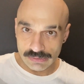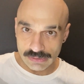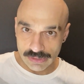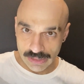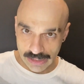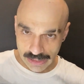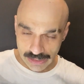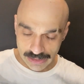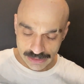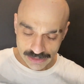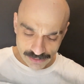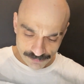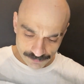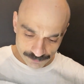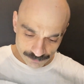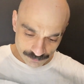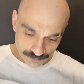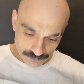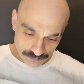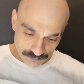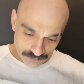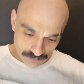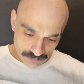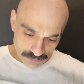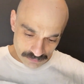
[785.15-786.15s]
Lie.
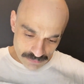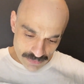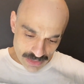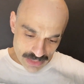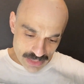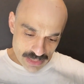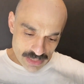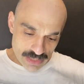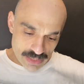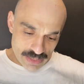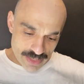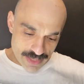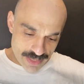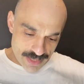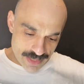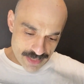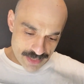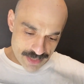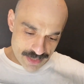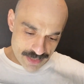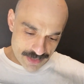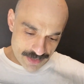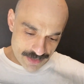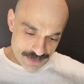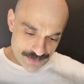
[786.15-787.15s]

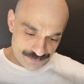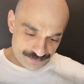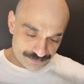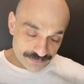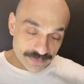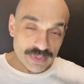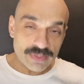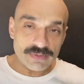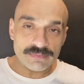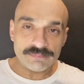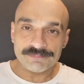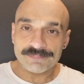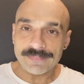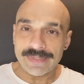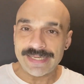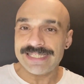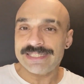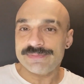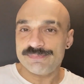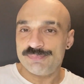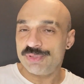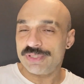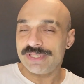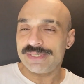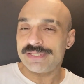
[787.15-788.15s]

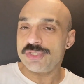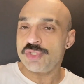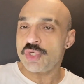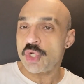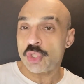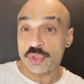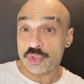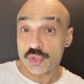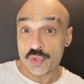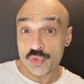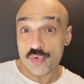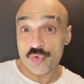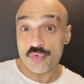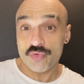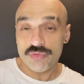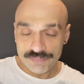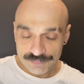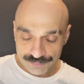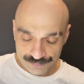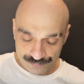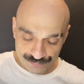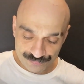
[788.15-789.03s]
Let's put not true.